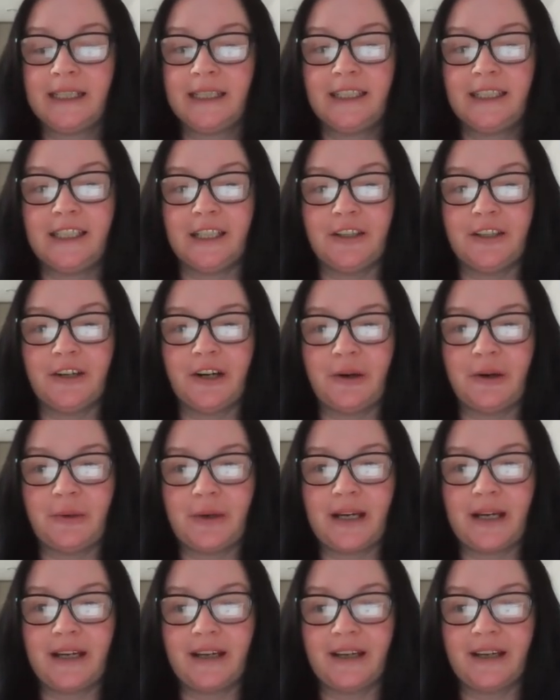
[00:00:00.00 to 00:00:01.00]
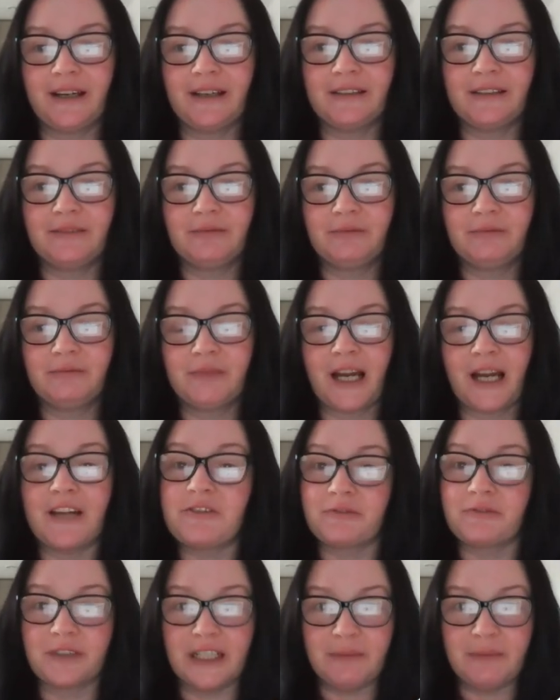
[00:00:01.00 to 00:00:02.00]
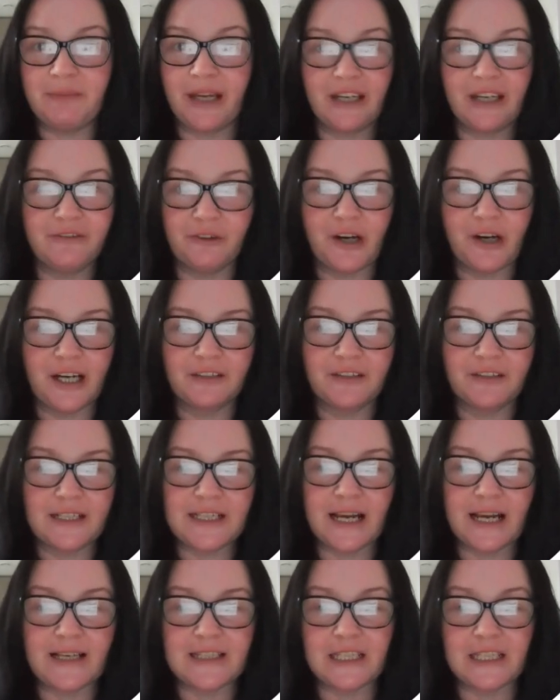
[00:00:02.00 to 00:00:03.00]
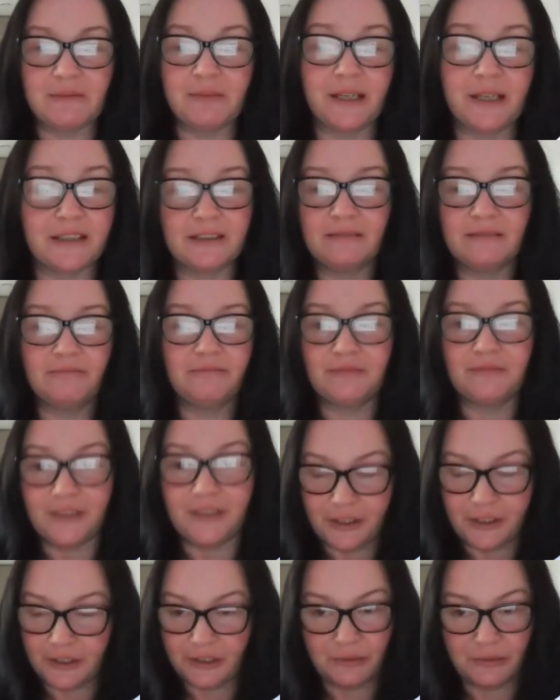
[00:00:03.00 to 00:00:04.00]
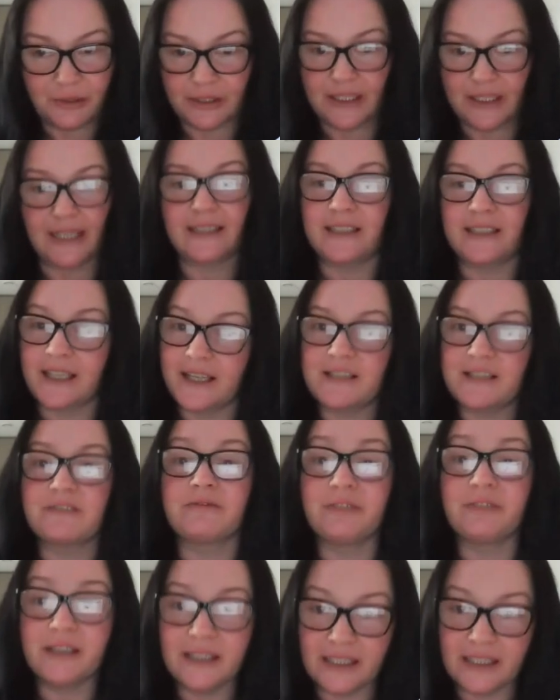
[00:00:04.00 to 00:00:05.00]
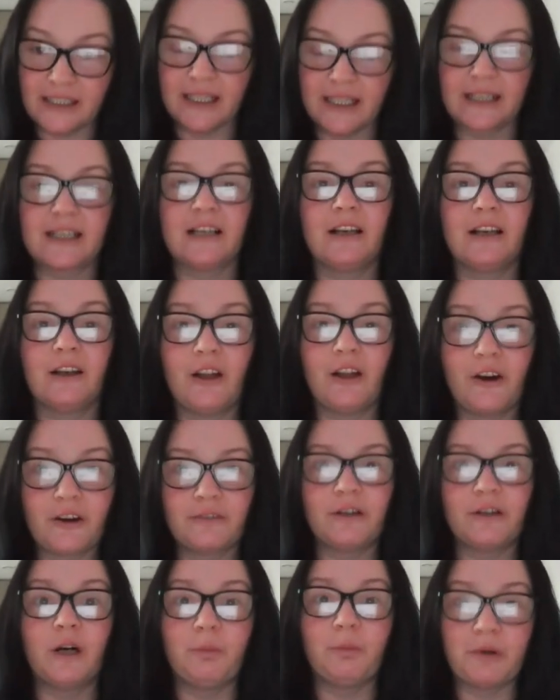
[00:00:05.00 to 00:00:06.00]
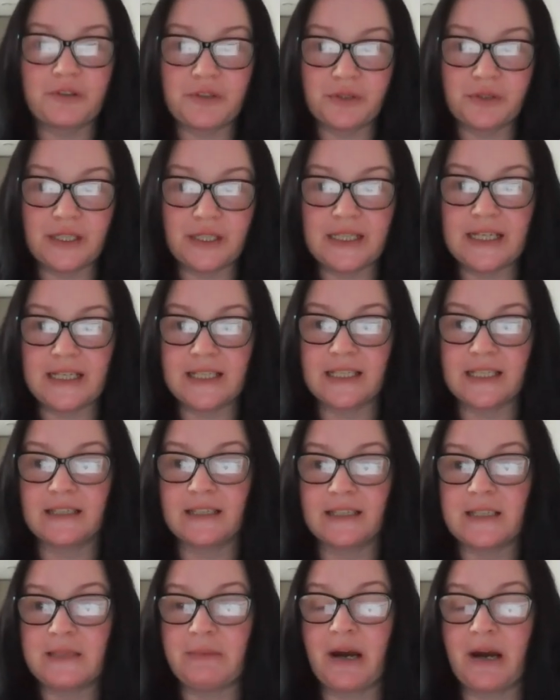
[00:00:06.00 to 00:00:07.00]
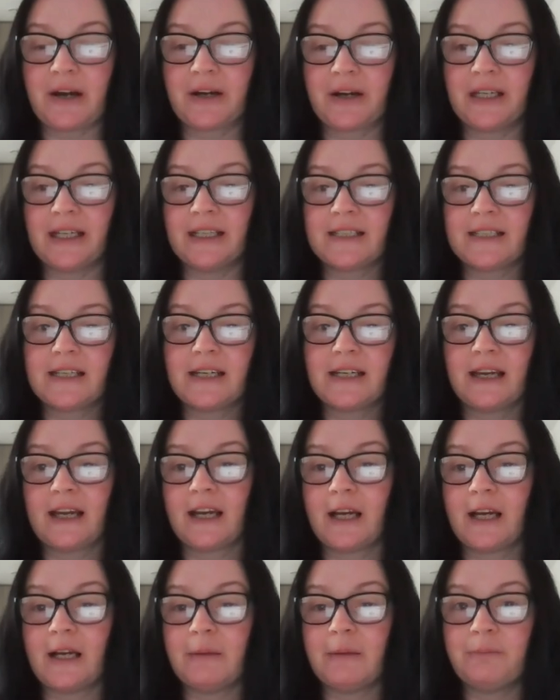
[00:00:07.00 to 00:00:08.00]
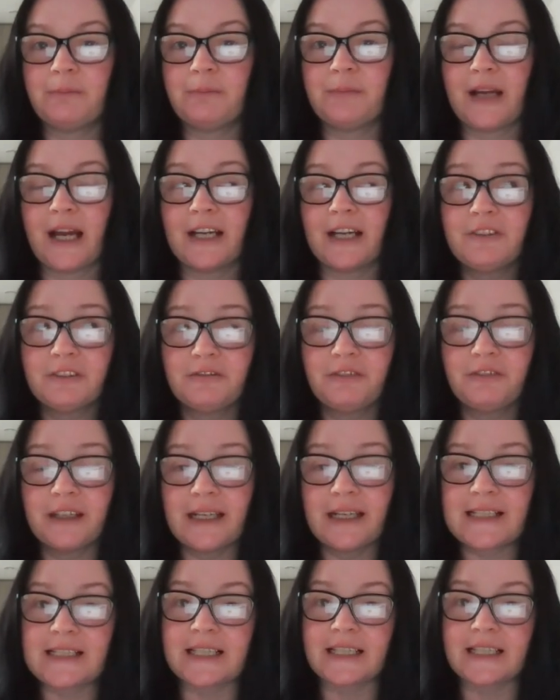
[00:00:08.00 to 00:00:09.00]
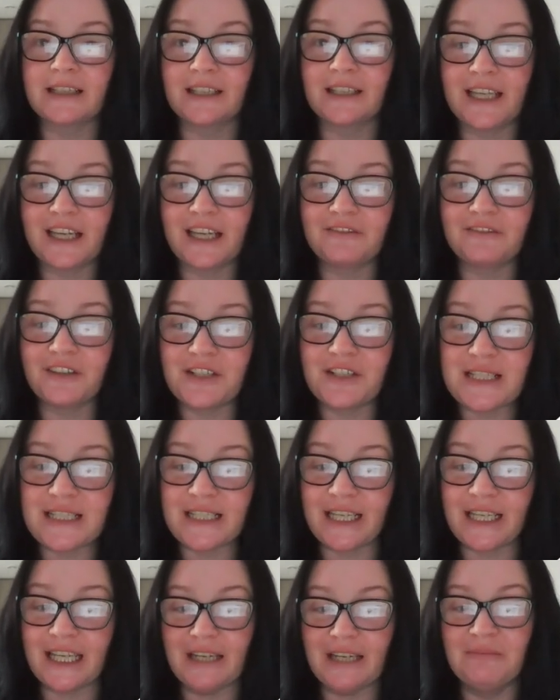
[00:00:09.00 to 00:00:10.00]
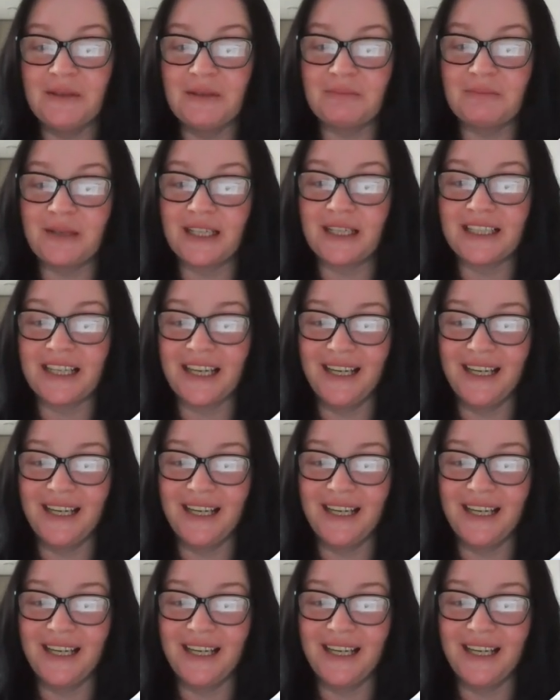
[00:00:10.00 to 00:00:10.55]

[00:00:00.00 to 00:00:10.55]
you know uh, I don't really pay for advertising, but you know what, like, there's really like a lot of opportunities in this market. I don't think it's a get rich scheme, but